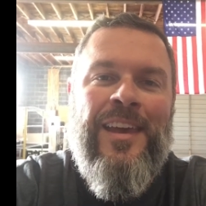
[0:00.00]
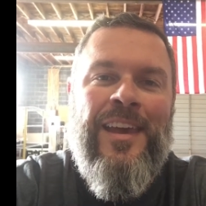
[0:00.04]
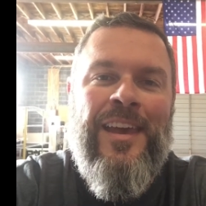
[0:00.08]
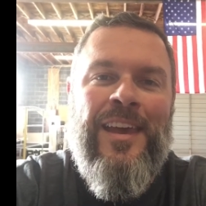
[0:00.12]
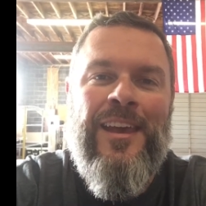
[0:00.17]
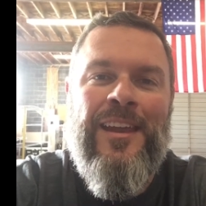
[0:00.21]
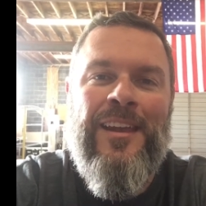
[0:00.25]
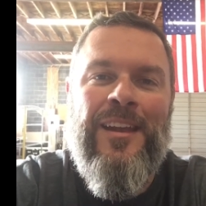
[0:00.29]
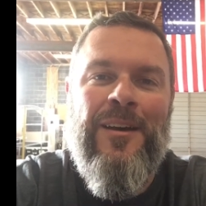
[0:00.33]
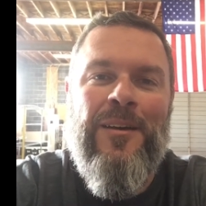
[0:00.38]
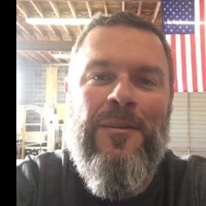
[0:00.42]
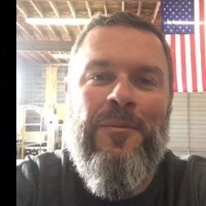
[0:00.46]

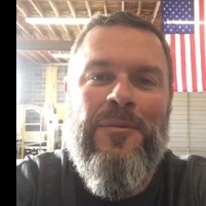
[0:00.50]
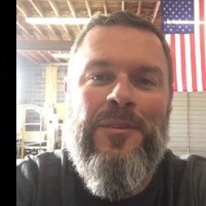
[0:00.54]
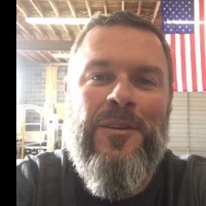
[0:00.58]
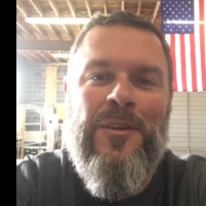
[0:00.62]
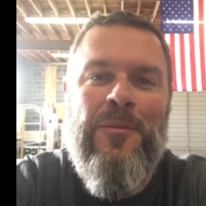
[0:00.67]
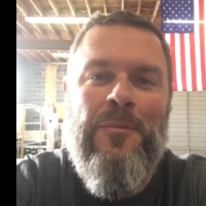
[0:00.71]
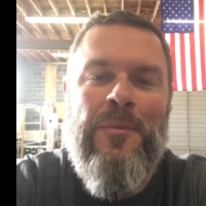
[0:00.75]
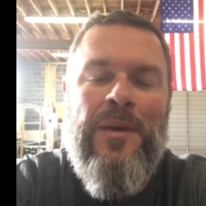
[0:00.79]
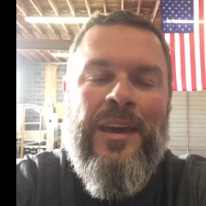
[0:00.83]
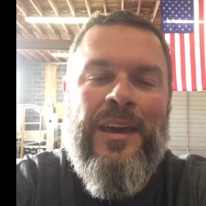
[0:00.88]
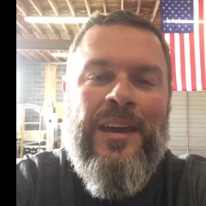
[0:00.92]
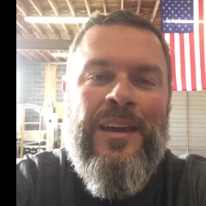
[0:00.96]
and um, you
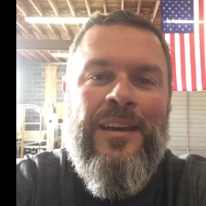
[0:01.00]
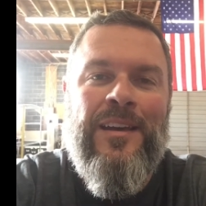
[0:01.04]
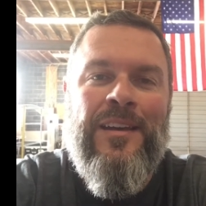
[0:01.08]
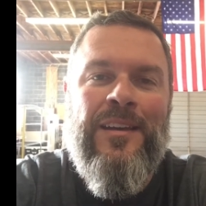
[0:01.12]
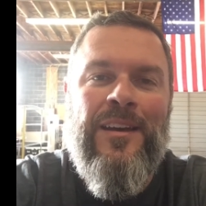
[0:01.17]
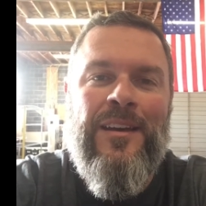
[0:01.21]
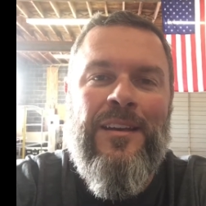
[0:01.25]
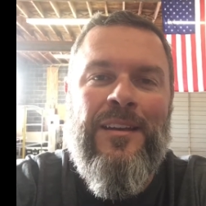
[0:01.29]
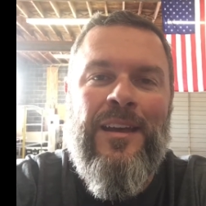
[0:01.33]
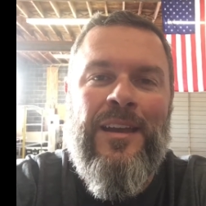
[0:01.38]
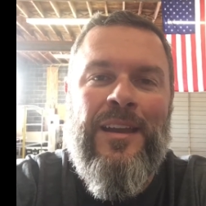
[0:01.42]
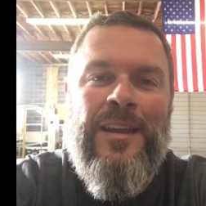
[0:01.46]
know make a,
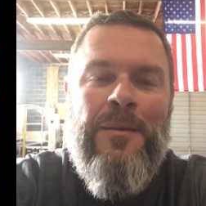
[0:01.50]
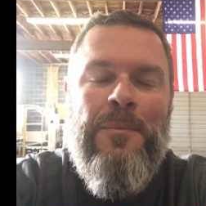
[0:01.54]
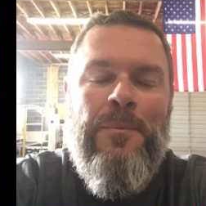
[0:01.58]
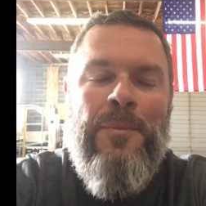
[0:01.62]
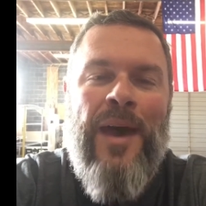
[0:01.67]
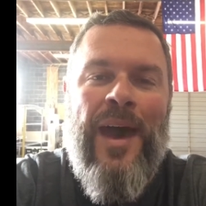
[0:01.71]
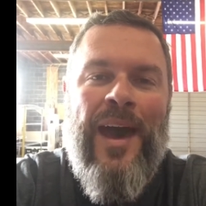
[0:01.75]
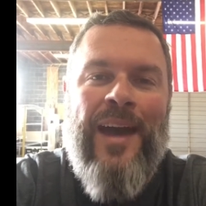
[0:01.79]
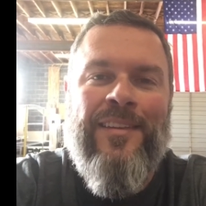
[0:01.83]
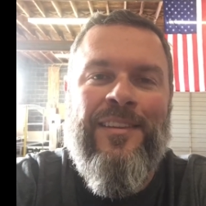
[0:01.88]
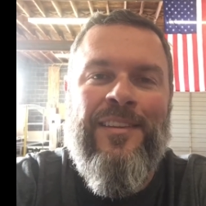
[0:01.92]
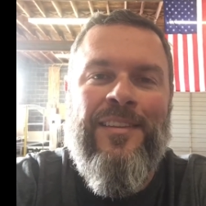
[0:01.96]
a, an
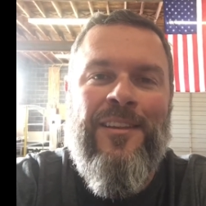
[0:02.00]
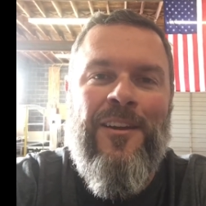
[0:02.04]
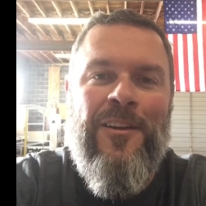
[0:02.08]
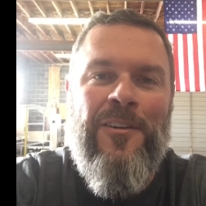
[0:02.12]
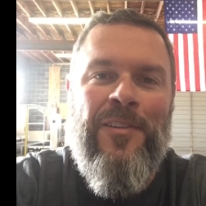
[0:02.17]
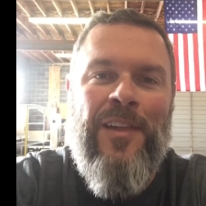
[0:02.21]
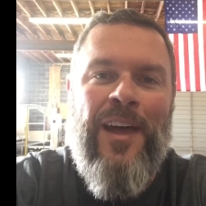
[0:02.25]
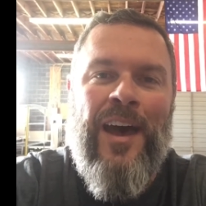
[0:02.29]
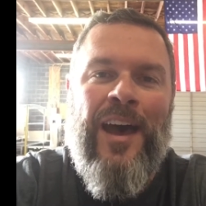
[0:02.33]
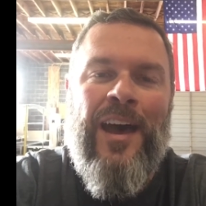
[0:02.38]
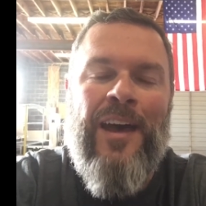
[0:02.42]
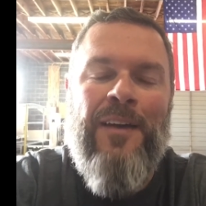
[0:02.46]
impact in
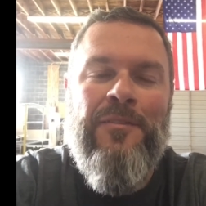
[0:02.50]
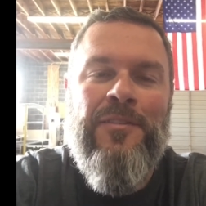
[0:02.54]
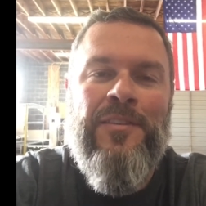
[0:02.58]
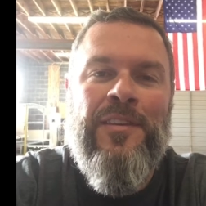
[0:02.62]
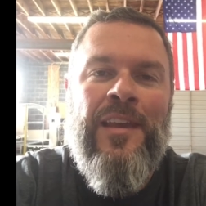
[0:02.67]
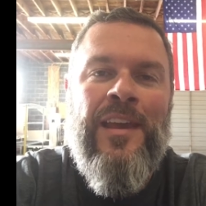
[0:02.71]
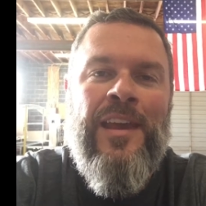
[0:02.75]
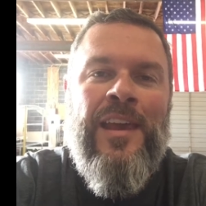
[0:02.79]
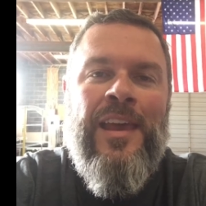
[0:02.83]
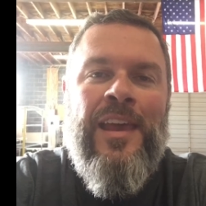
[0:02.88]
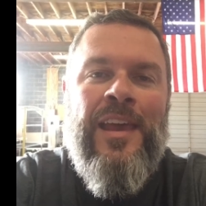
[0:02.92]
their lives.